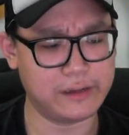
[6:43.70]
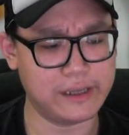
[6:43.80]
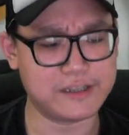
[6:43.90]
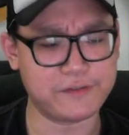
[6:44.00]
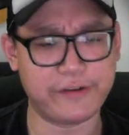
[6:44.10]

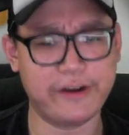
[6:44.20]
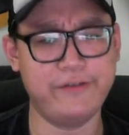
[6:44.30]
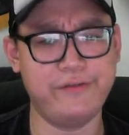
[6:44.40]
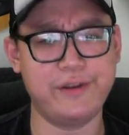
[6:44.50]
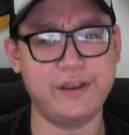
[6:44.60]
It's
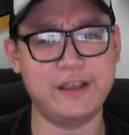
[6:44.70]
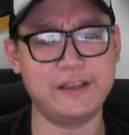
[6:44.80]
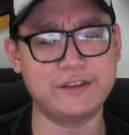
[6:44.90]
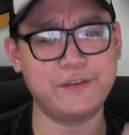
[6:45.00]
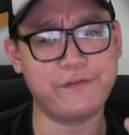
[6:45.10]

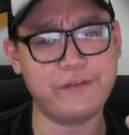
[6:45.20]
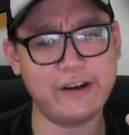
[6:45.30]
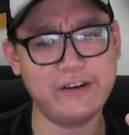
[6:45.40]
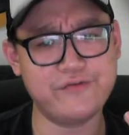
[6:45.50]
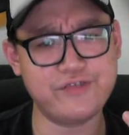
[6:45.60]

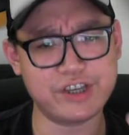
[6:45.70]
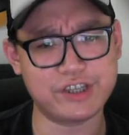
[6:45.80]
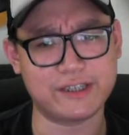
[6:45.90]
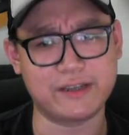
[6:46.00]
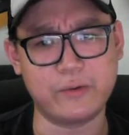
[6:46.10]
very
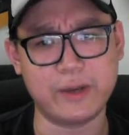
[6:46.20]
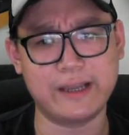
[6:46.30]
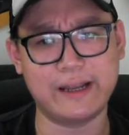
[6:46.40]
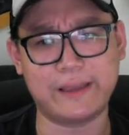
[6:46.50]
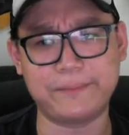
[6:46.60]
rich in a
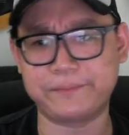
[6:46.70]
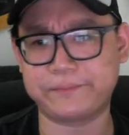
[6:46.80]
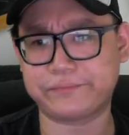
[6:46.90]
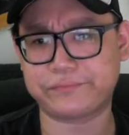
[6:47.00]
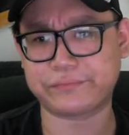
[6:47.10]
way that
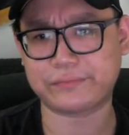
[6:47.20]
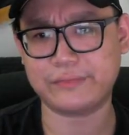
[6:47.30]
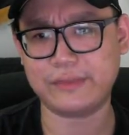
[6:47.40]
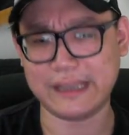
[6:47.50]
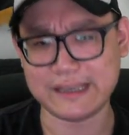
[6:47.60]

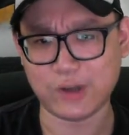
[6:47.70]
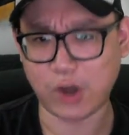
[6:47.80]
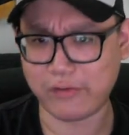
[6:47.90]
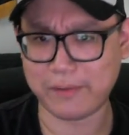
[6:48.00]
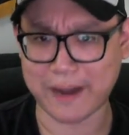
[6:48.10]
isn't
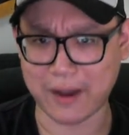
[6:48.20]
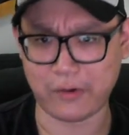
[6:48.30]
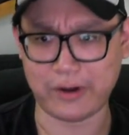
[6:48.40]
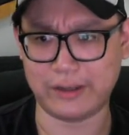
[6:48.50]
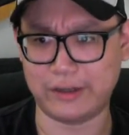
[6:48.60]

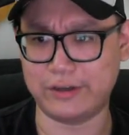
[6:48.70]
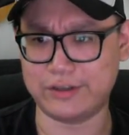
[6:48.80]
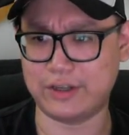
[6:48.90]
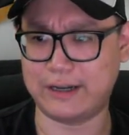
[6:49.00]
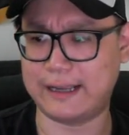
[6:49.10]
overpowering. You know,
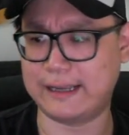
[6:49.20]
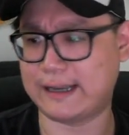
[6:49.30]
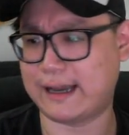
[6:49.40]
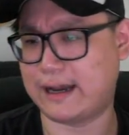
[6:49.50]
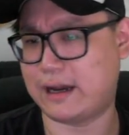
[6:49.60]
it's not like
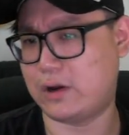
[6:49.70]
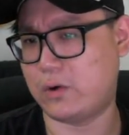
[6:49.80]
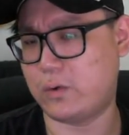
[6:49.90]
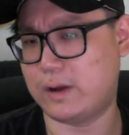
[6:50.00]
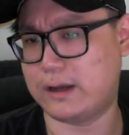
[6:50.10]

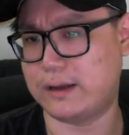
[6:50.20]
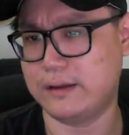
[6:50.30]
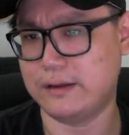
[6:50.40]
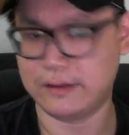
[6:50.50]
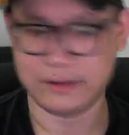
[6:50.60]
how
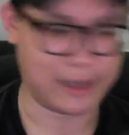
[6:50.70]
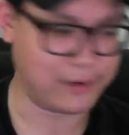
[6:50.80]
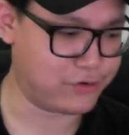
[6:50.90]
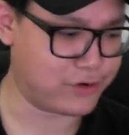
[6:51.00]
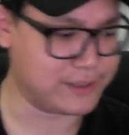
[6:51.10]

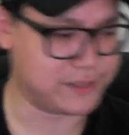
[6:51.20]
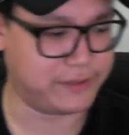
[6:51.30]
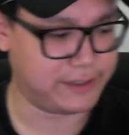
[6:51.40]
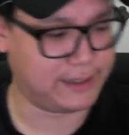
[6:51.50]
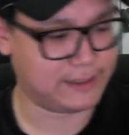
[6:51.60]
Grant's
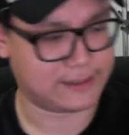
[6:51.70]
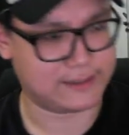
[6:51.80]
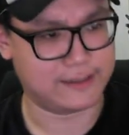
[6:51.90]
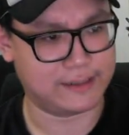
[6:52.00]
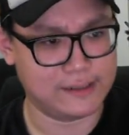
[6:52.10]
vanilla
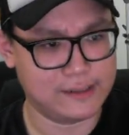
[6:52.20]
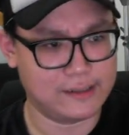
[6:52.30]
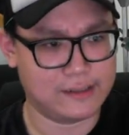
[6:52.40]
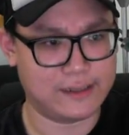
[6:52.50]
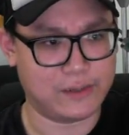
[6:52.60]
custard,
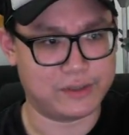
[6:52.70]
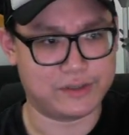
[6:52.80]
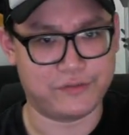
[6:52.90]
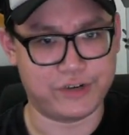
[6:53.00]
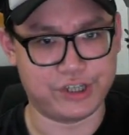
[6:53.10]
that
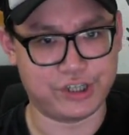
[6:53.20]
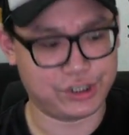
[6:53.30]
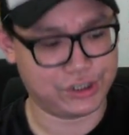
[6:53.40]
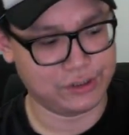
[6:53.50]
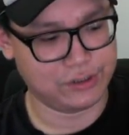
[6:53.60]
was rich